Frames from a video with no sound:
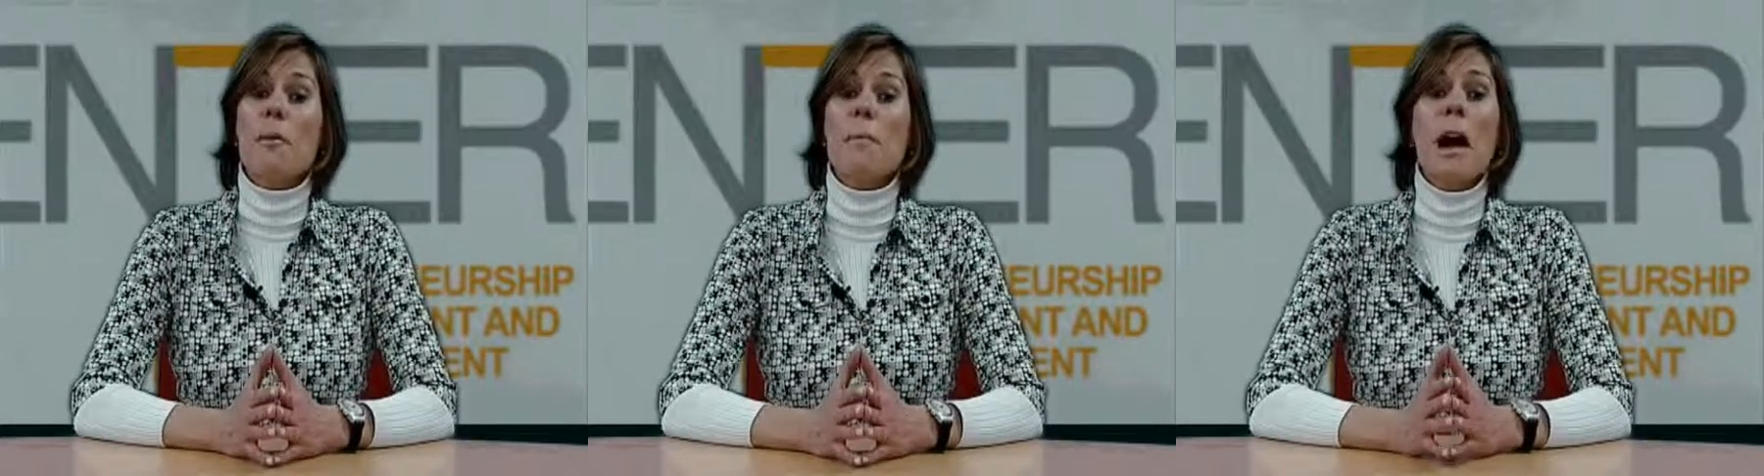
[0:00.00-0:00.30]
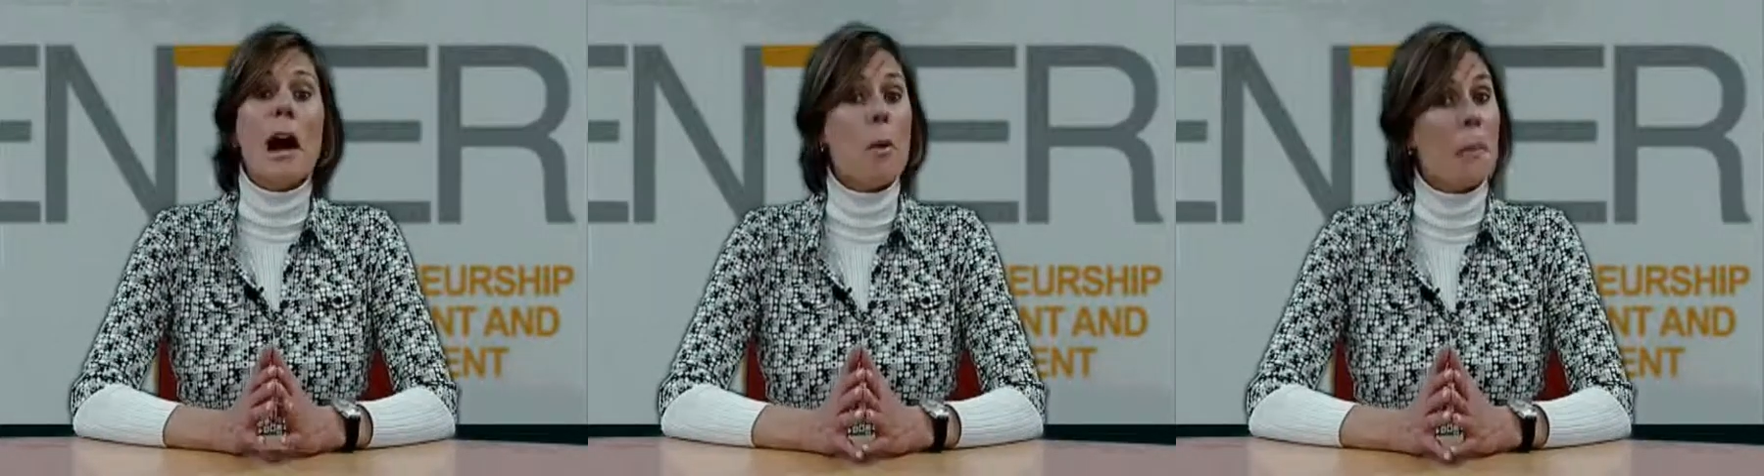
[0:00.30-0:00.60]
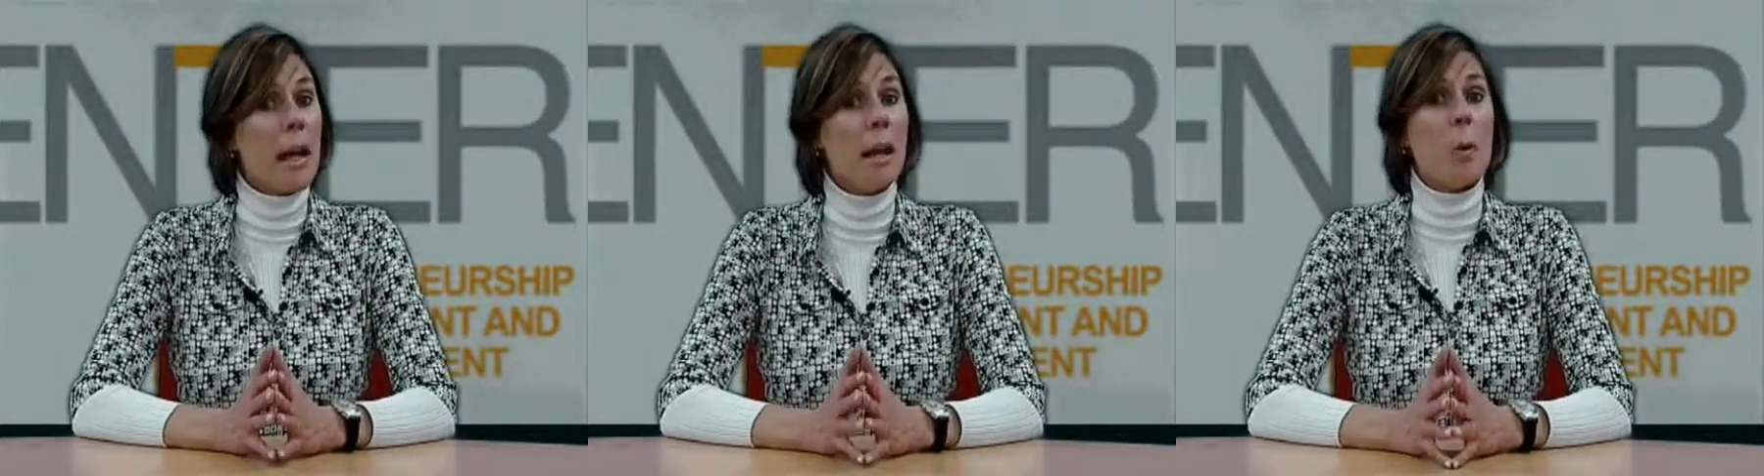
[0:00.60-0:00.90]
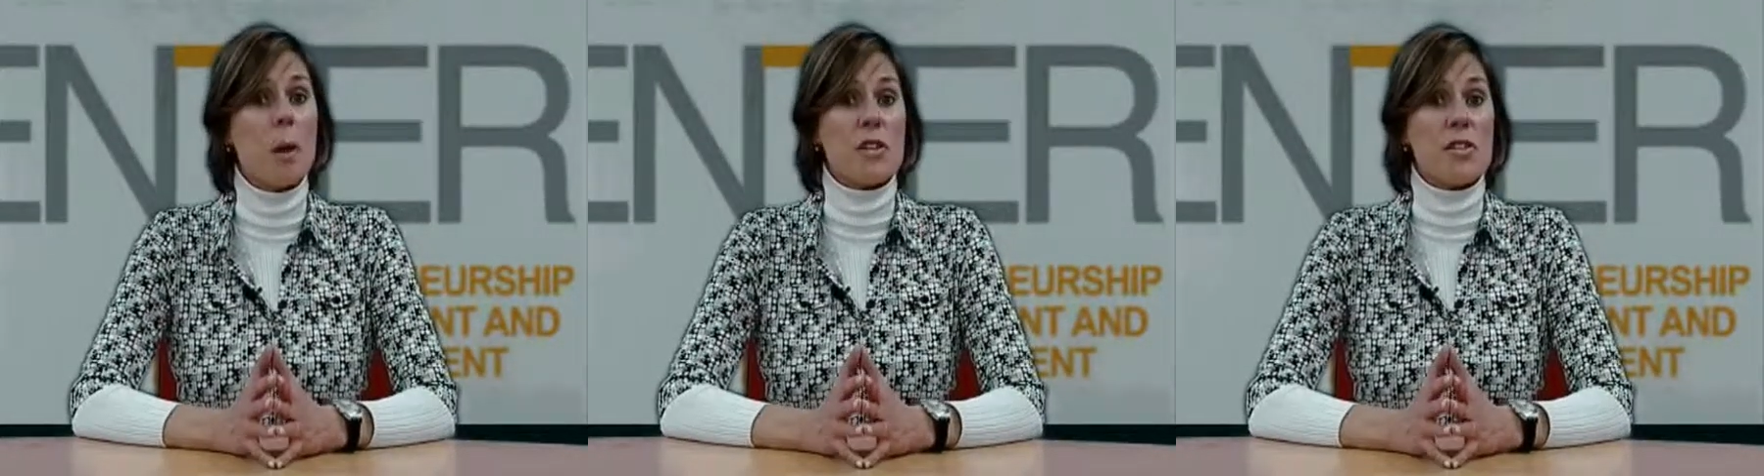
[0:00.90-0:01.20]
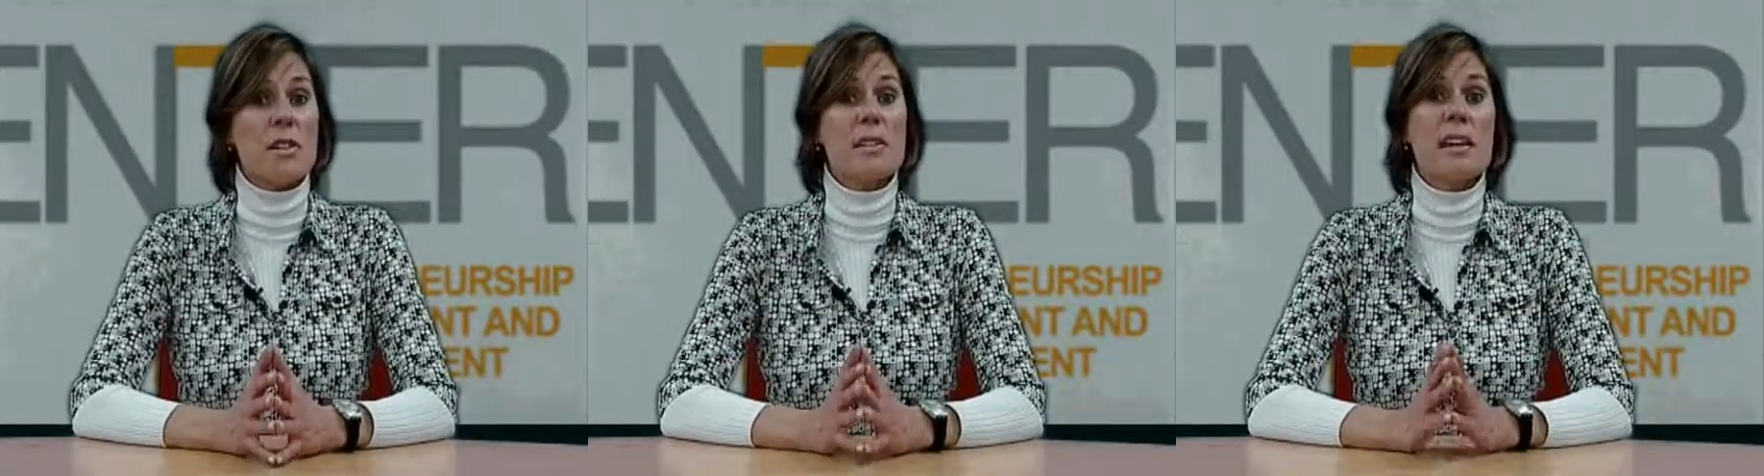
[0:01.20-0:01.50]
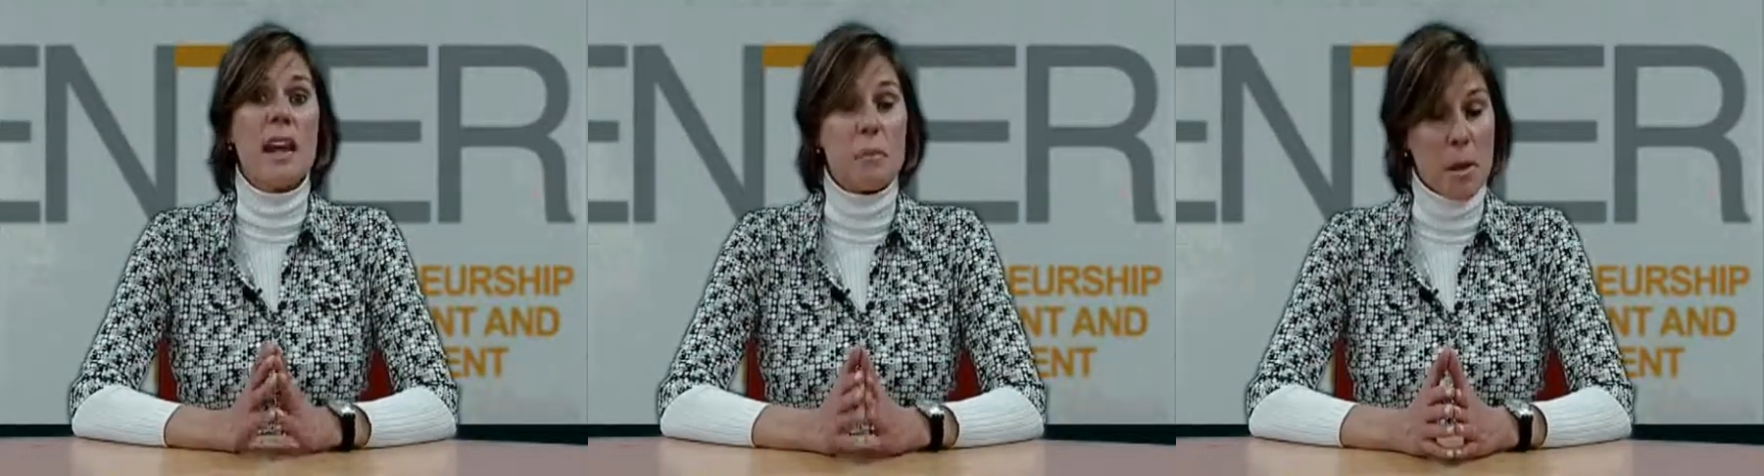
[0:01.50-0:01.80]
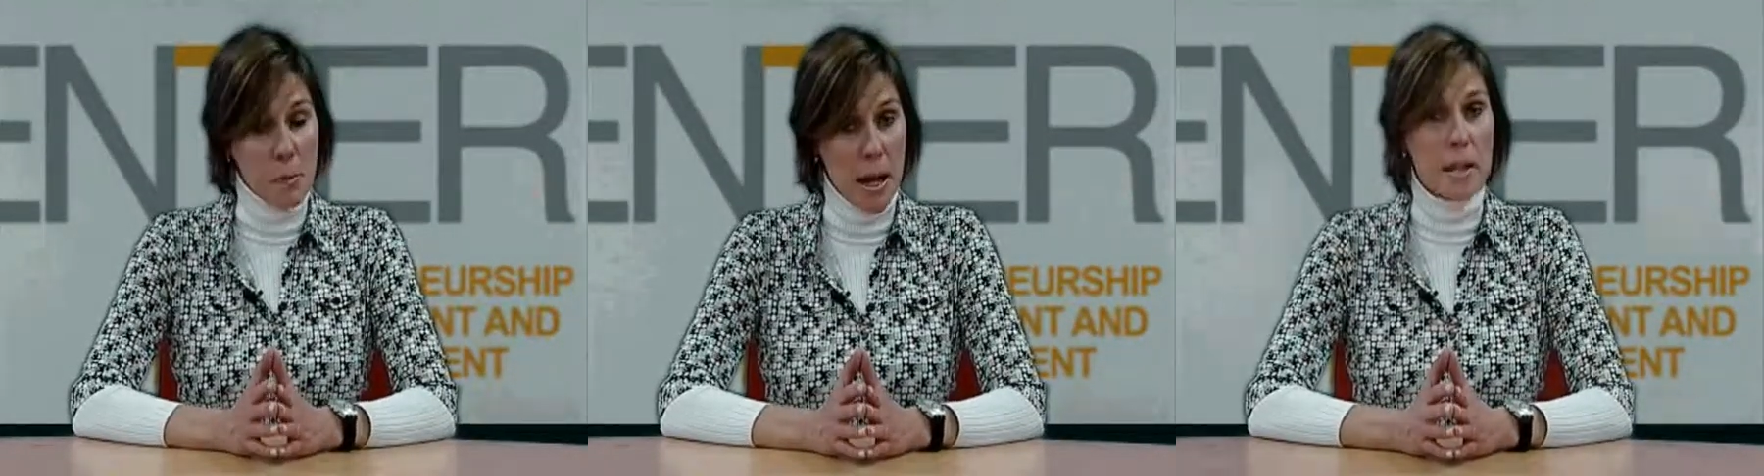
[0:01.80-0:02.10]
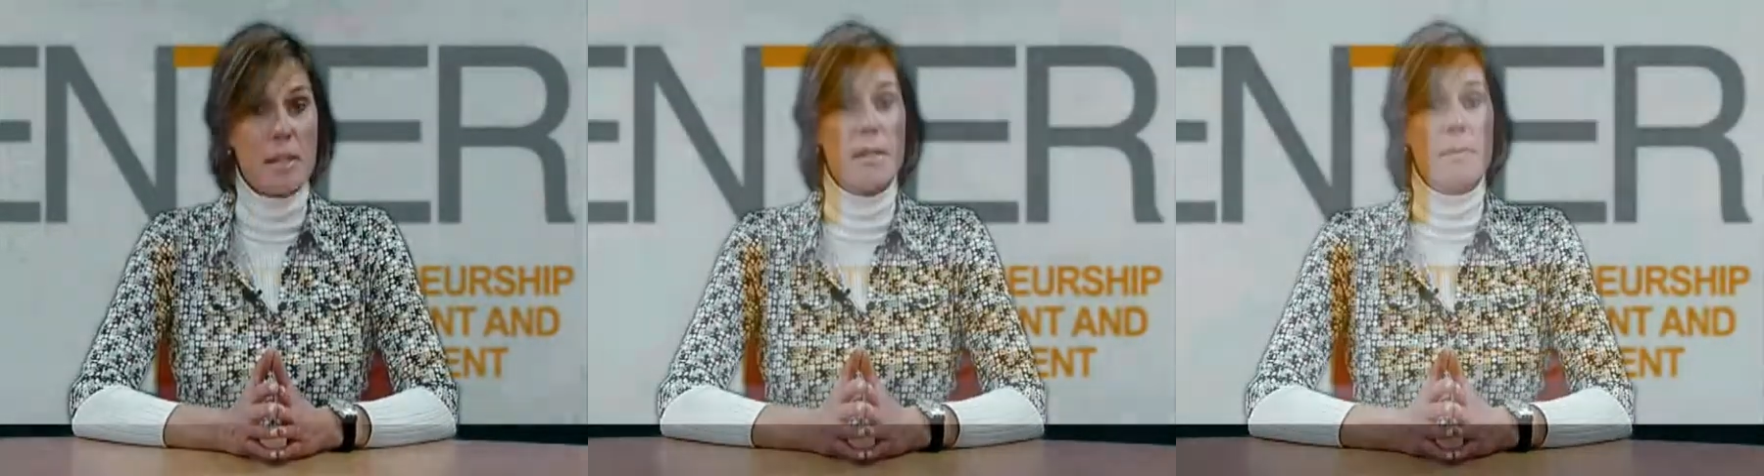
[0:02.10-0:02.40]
hears it. Inform how